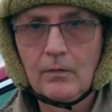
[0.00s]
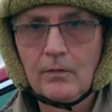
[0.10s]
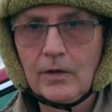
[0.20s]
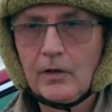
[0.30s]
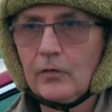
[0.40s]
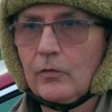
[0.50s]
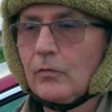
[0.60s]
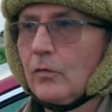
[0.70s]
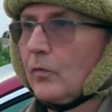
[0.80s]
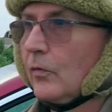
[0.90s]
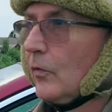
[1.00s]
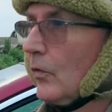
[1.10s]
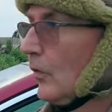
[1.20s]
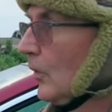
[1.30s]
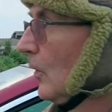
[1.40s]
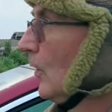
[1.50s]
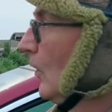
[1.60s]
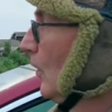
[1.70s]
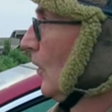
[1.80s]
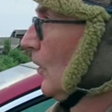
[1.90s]
fingers crossed,
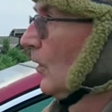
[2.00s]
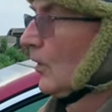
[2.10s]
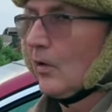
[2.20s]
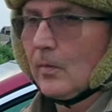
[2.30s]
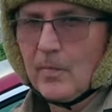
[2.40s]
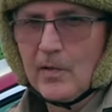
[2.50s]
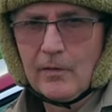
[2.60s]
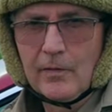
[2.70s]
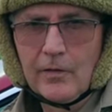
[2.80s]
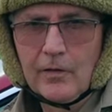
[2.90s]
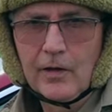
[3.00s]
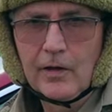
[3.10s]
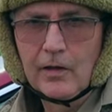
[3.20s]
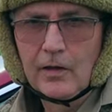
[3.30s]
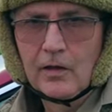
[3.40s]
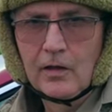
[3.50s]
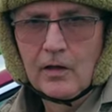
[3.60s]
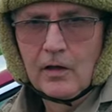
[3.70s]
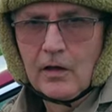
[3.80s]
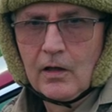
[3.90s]
Camilla and I
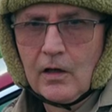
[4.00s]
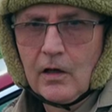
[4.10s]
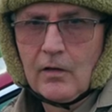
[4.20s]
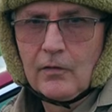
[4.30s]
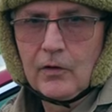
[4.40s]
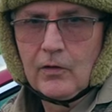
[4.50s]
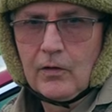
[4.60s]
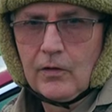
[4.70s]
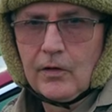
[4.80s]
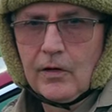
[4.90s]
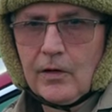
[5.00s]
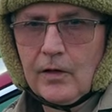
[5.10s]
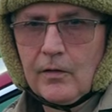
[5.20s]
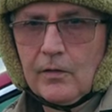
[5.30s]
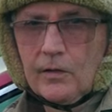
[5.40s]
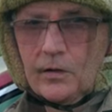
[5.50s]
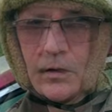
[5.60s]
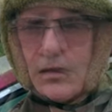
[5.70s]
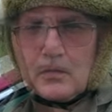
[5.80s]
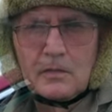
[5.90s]
Have a good Saturday night.
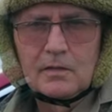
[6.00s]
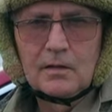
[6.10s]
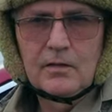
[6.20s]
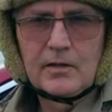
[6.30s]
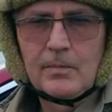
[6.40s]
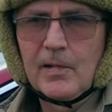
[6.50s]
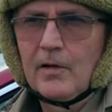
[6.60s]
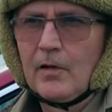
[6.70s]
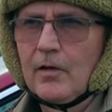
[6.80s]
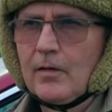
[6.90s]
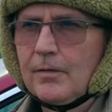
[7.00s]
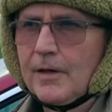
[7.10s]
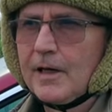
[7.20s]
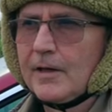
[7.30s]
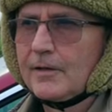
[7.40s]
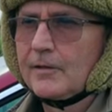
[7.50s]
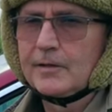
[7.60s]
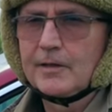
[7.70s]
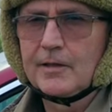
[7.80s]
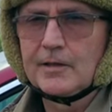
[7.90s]
So it's about half an hour till
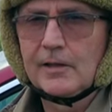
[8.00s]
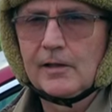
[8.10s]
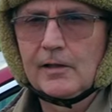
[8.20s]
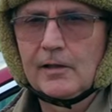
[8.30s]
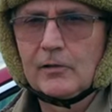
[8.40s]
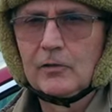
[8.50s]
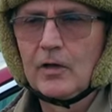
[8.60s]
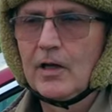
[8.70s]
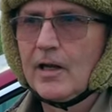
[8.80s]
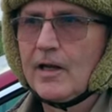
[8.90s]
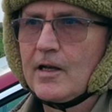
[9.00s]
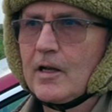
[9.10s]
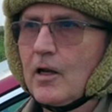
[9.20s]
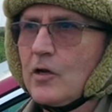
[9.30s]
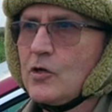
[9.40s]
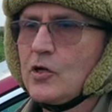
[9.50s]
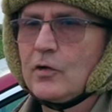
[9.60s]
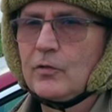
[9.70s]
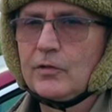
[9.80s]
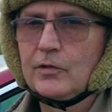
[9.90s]
sunset now, and
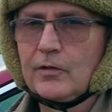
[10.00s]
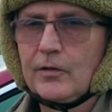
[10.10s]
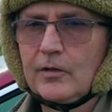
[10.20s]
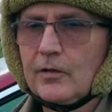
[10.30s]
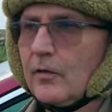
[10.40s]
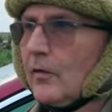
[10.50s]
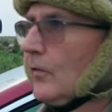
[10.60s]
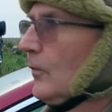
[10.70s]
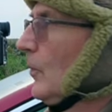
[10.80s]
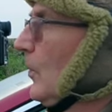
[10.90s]
no sign of the